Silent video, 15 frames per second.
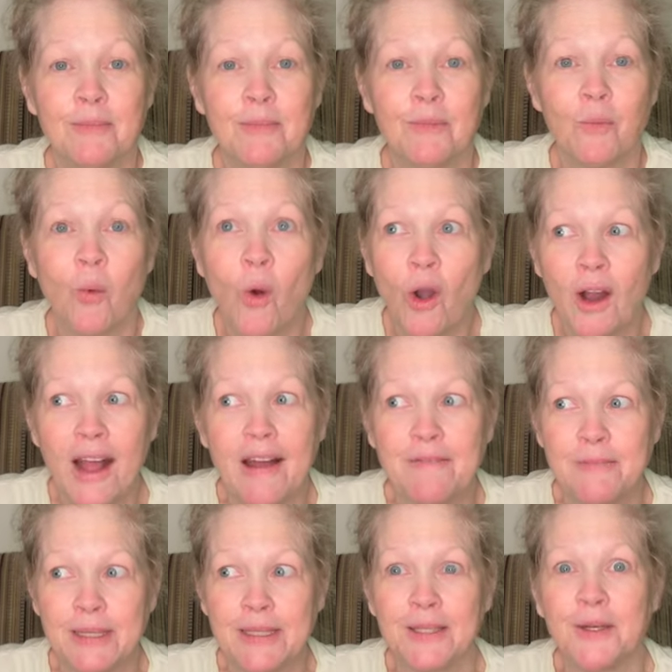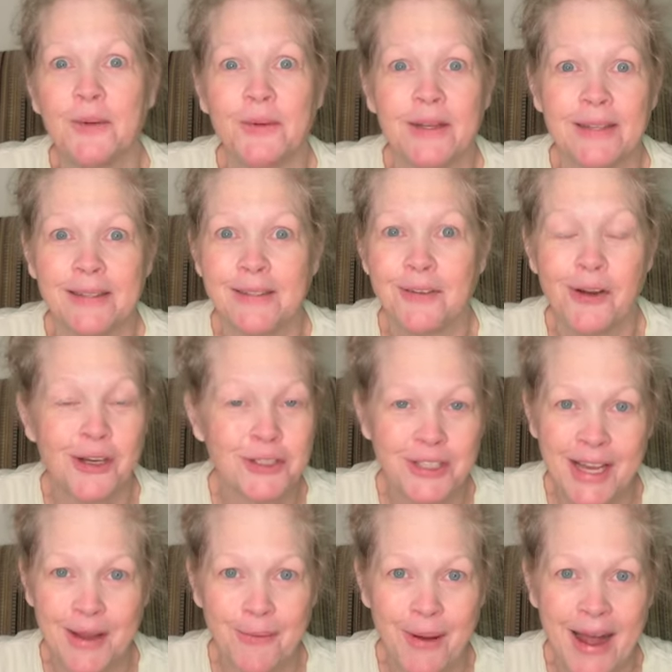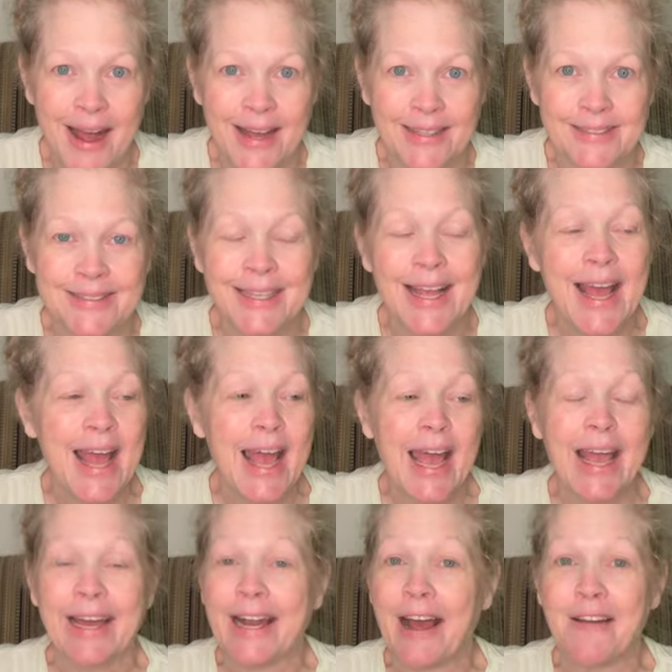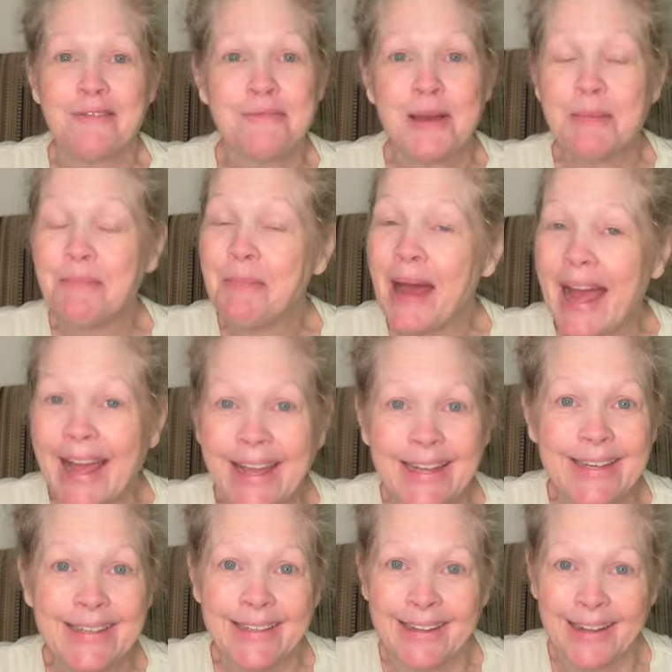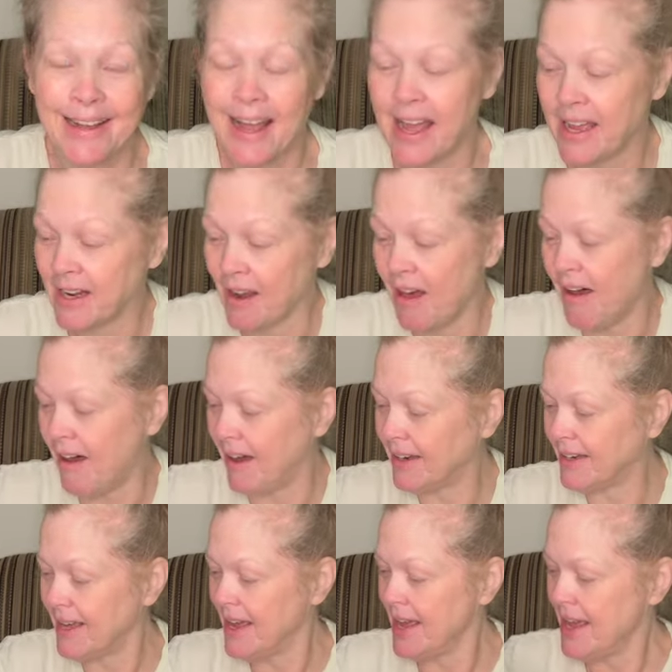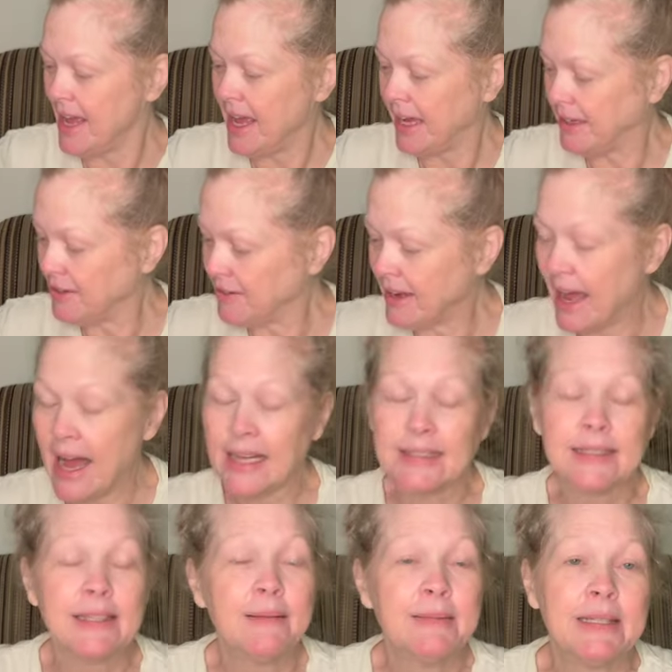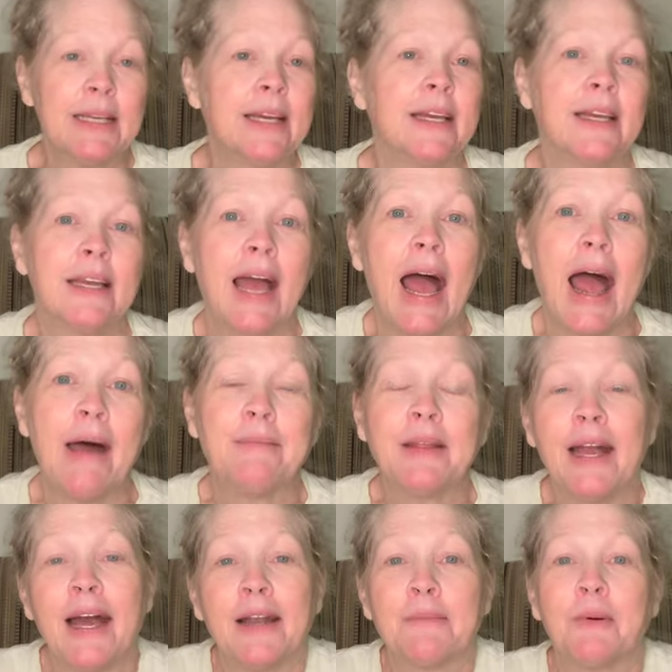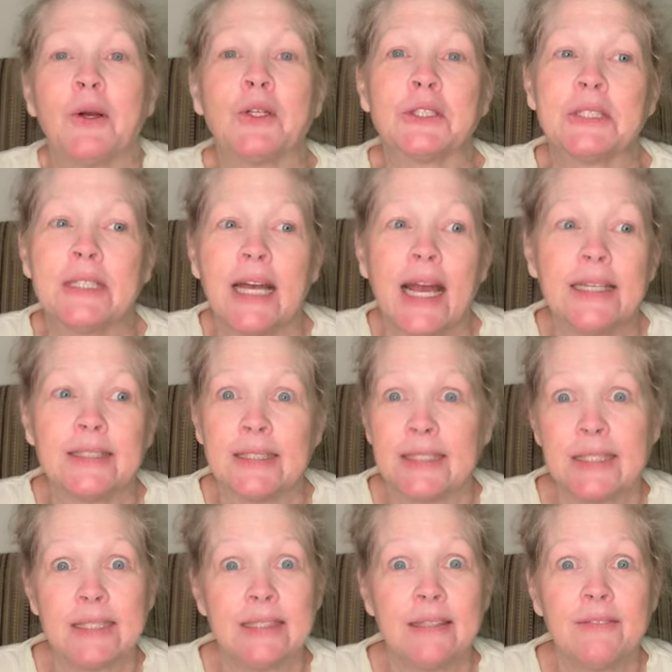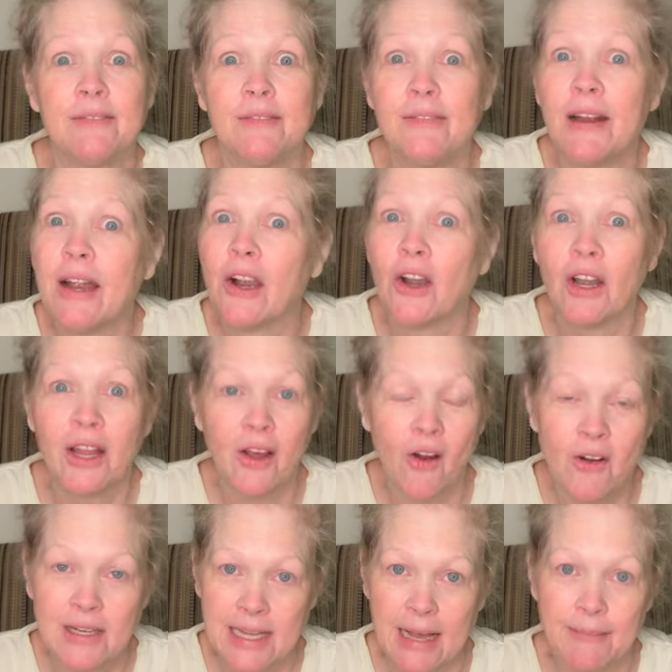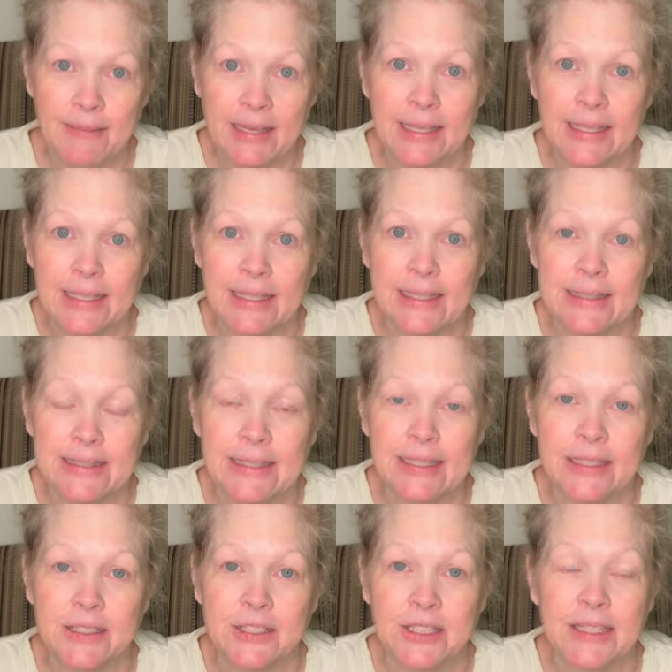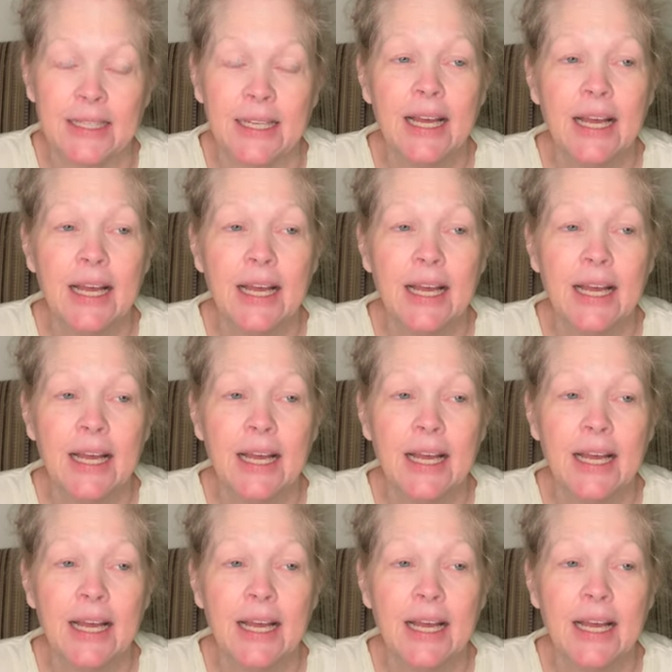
work I've been doing crochet-wise, and I've been painting a lot. And you guys, let me tell you, I'm the kind of person that has a severely hard time making a decision.